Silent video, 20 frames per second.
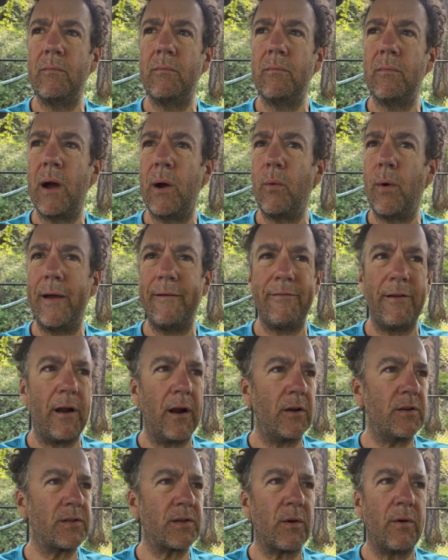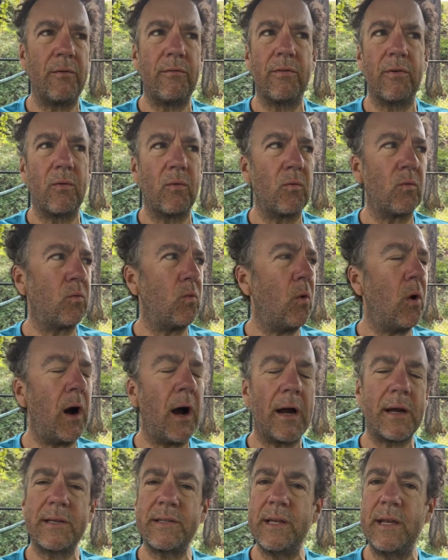My wife and I are just going for
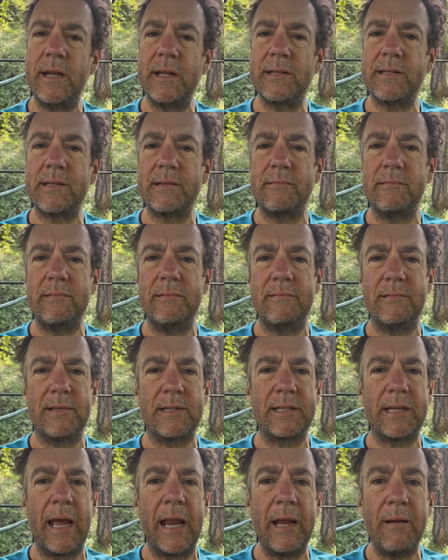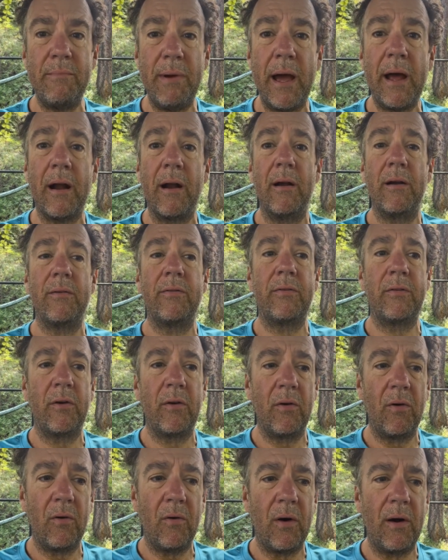walks and it's getting better.
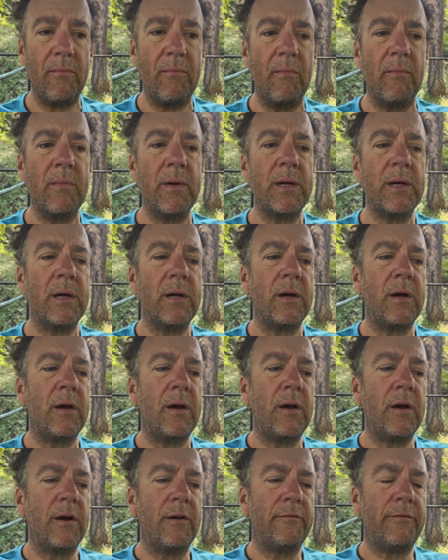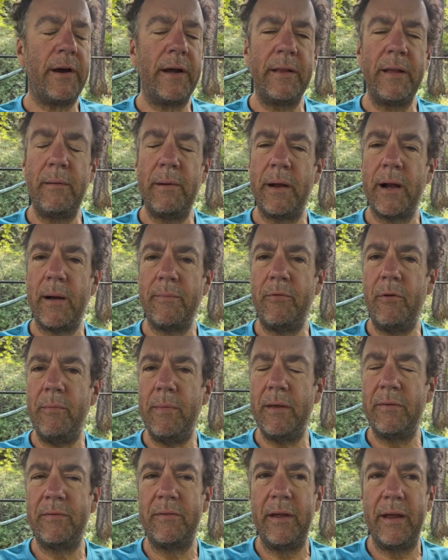So I'm finally a bit
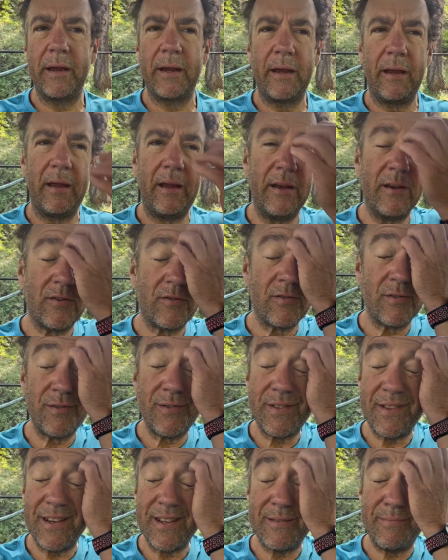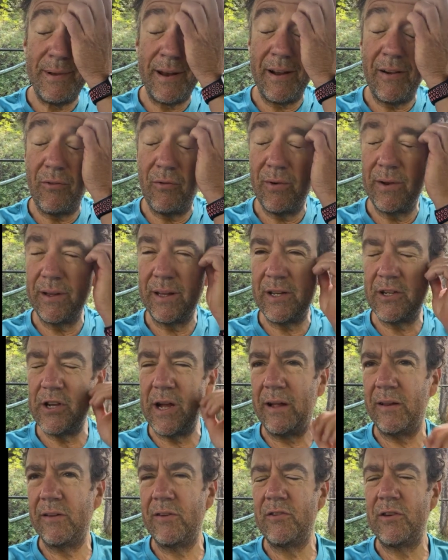optimistic. In truth, it's been a really
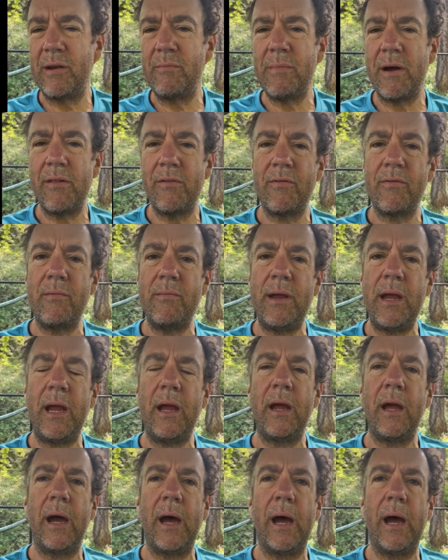challenging month for me,